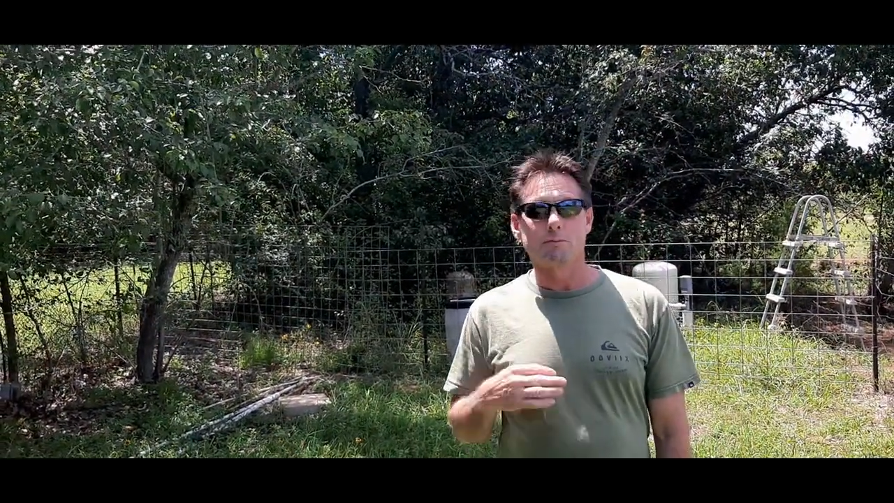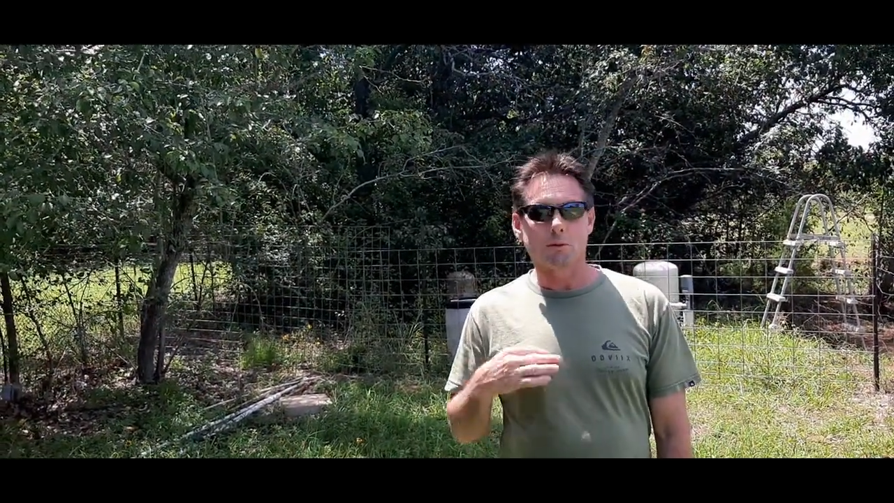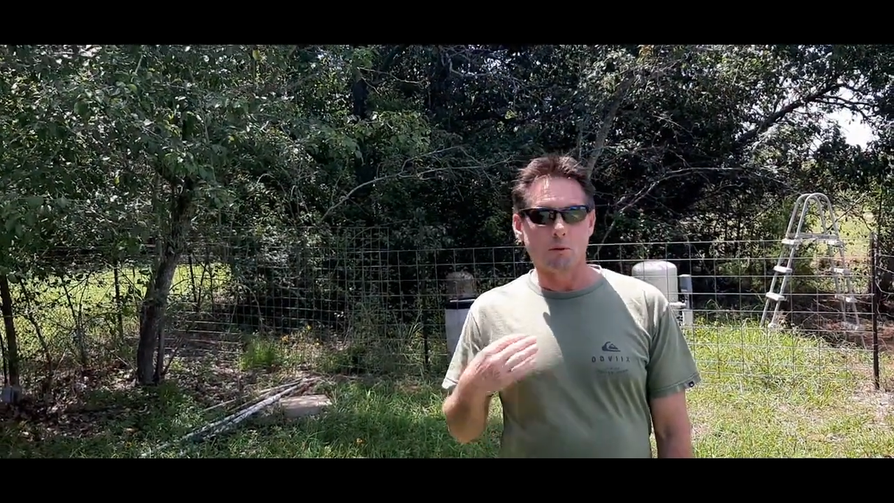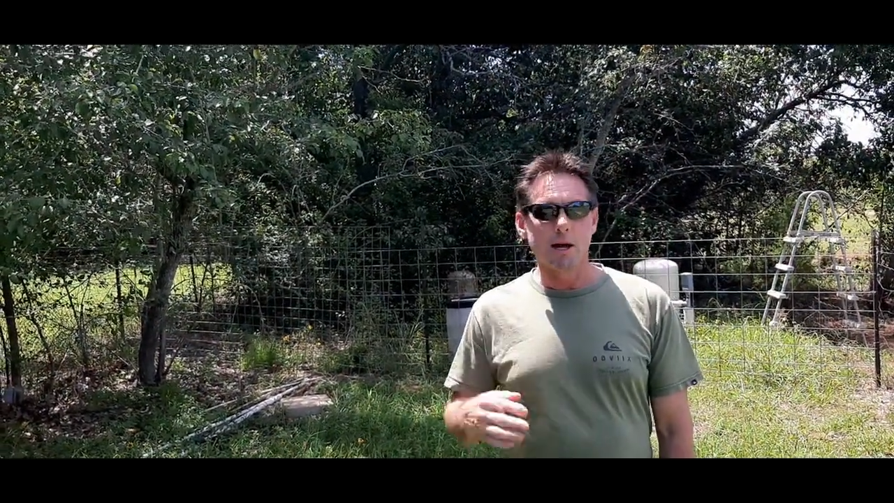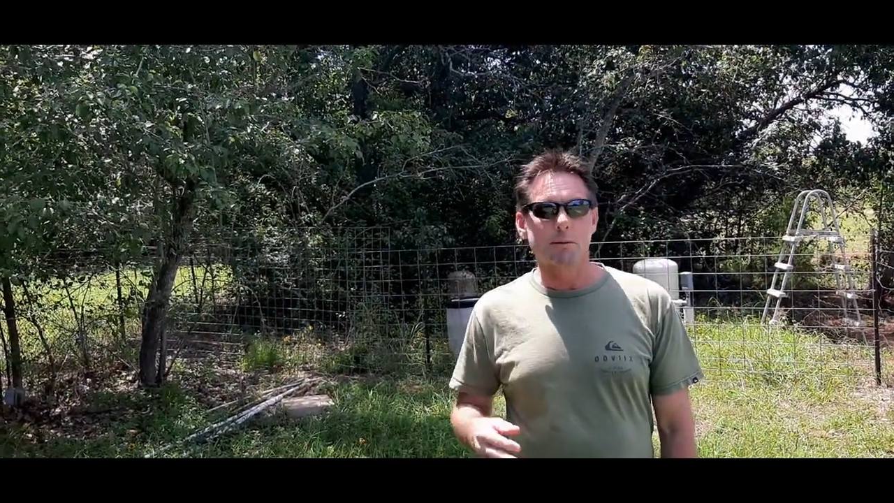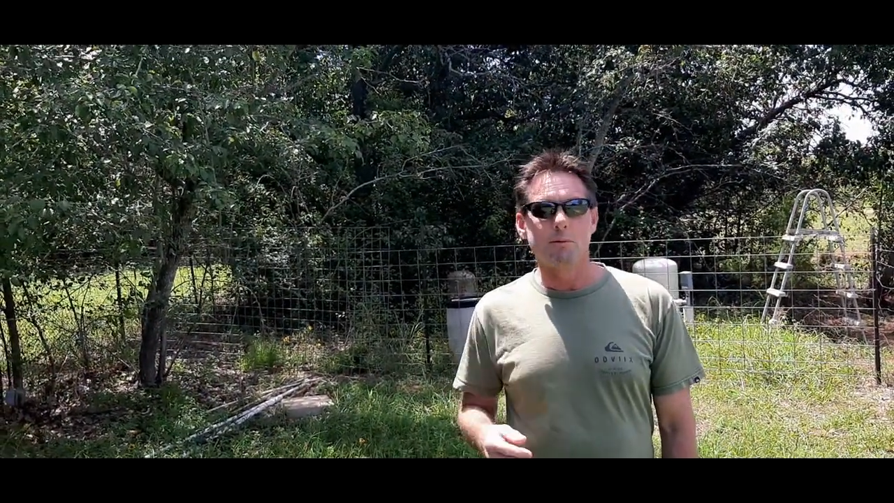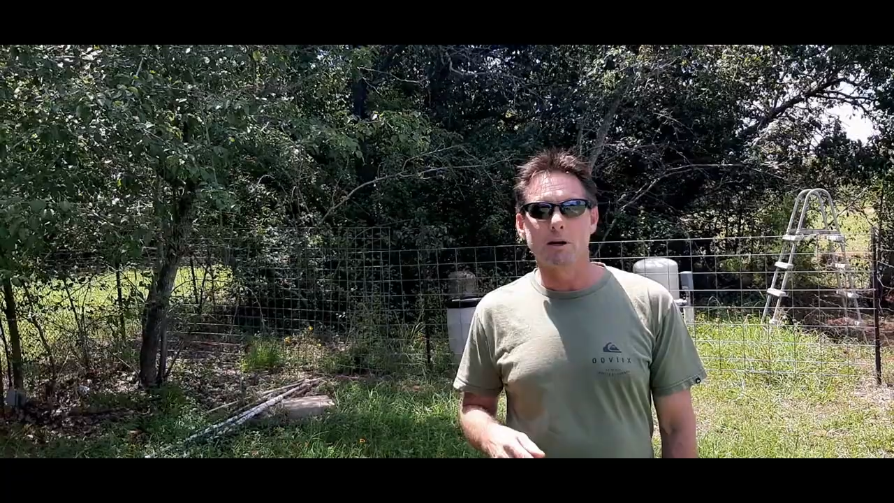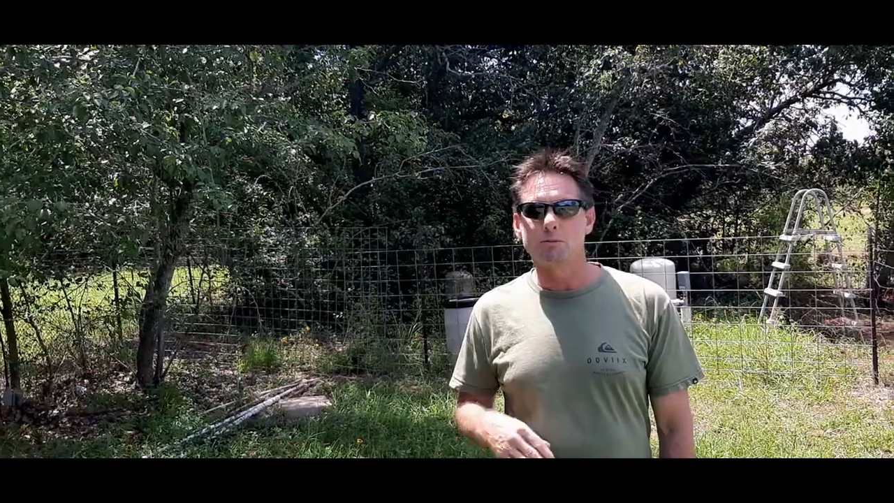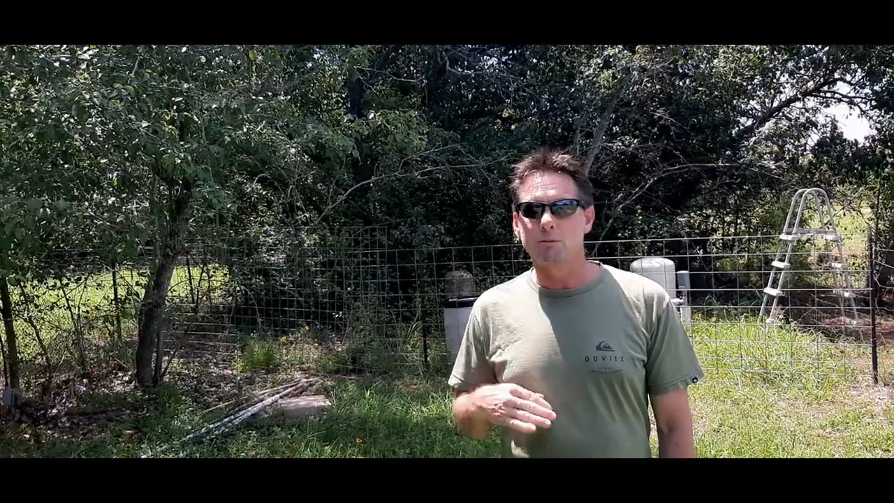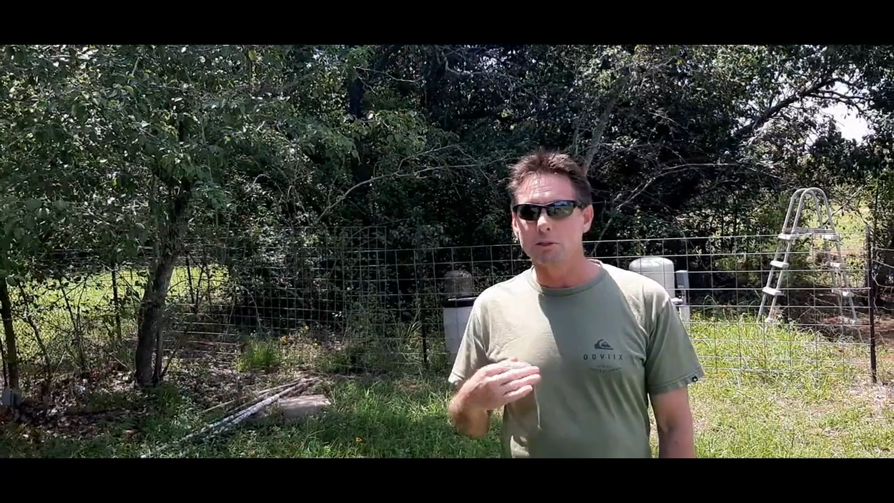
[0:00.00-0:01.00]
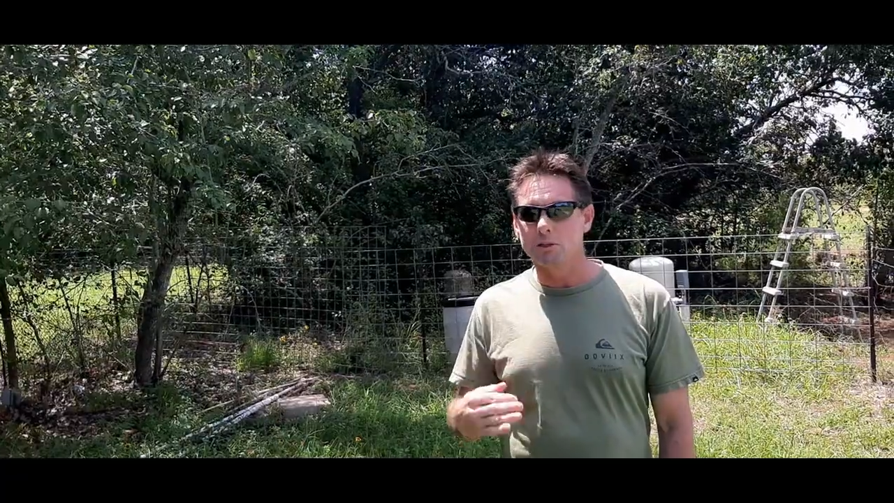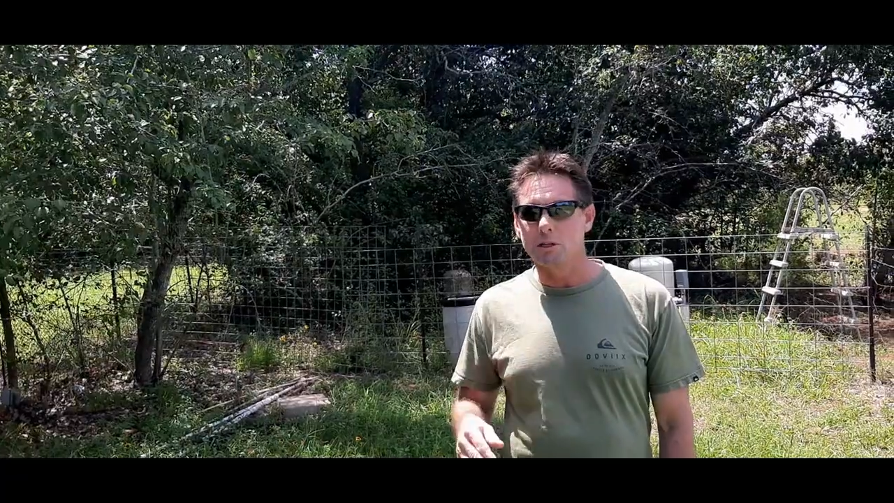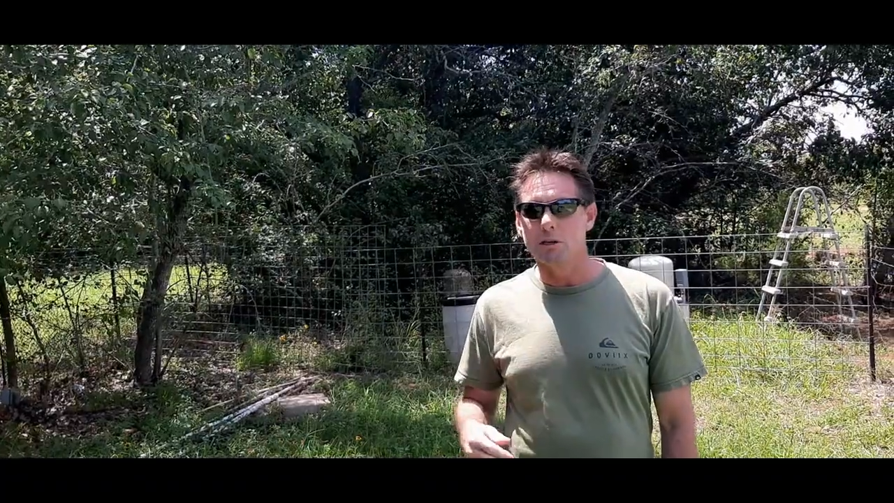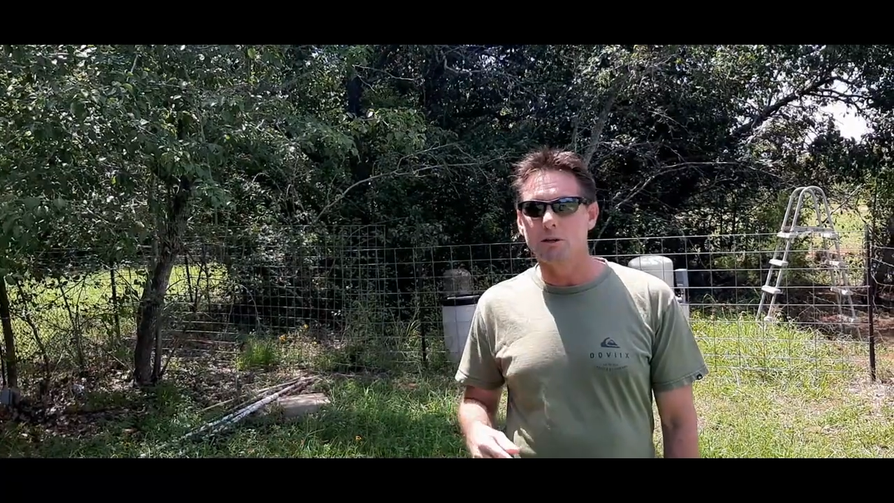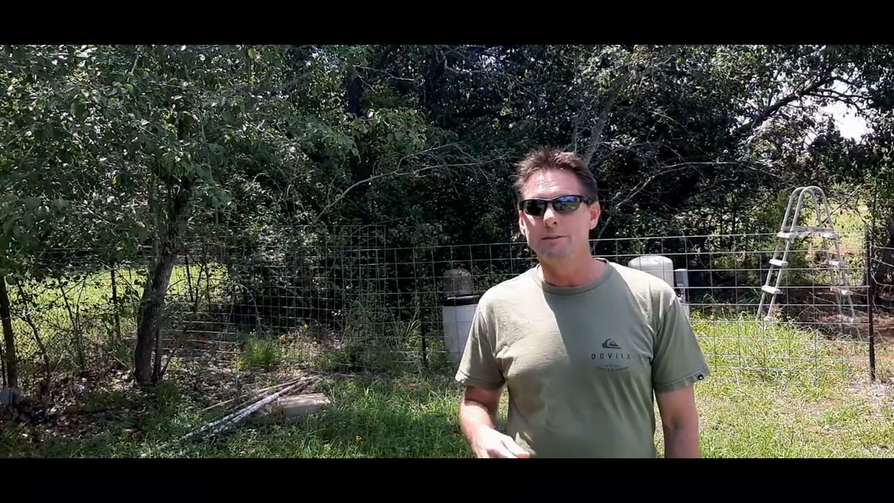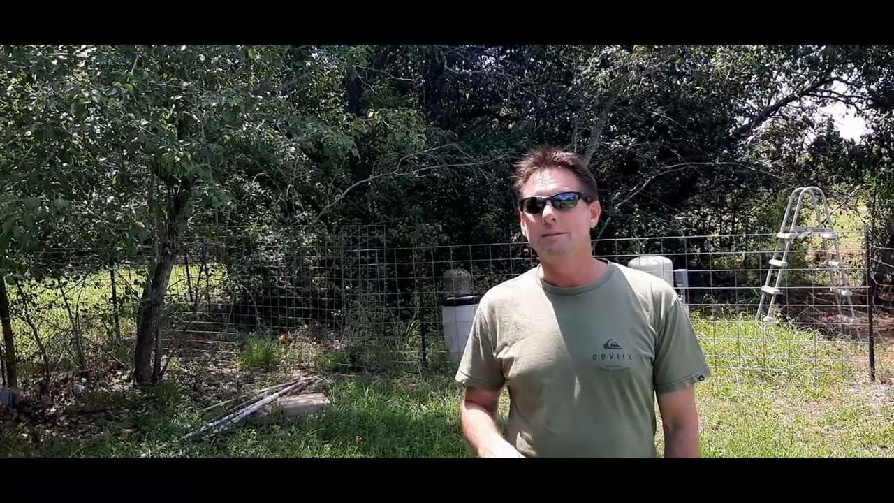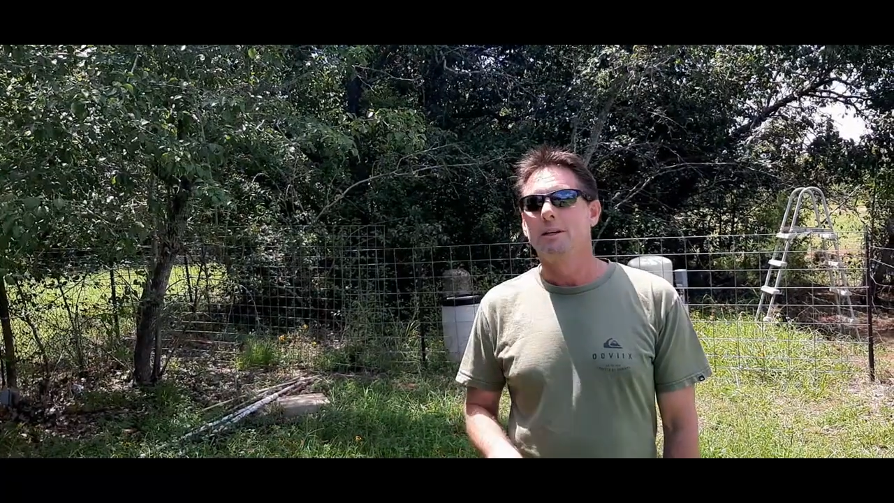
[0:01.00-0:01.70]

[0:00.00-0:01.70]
For a while it pumped real slow,